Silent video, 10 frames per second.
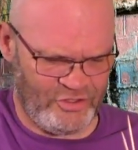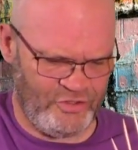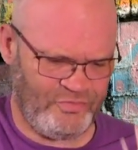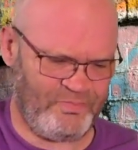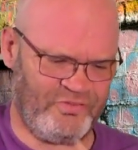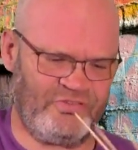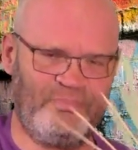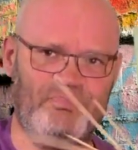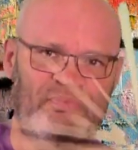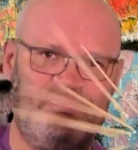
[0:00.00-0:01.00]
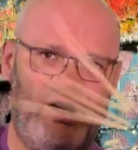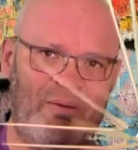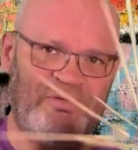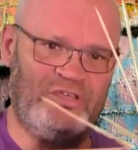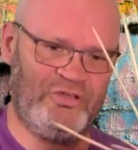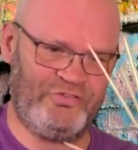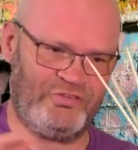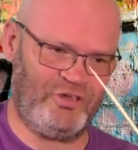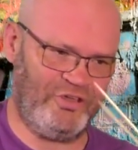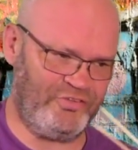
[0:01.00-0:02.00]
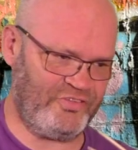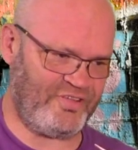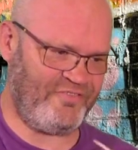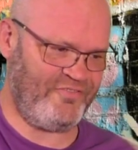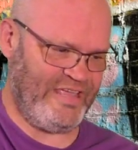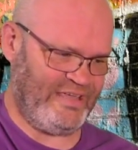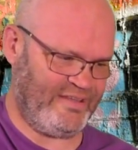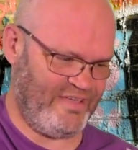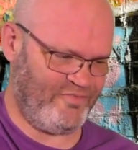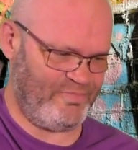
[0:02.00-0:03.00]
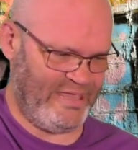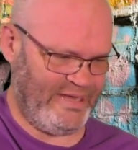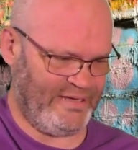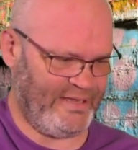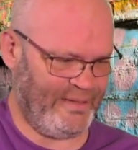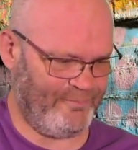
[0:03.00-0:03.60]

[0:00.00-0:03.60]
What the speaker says: good barbecue skewers because I think they've been